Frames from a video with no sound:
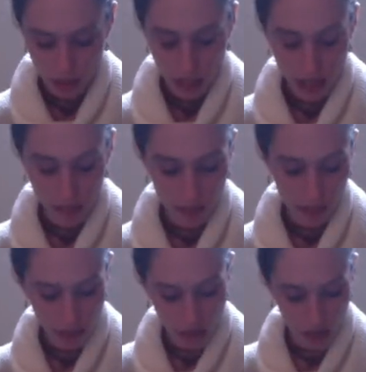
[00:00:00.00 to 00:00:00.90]
and minute
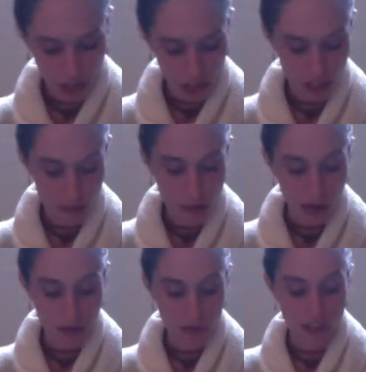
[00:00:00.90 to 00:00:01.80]
talking is
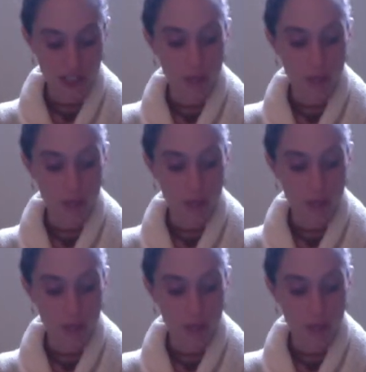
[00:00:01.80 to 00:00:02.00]
boundaries.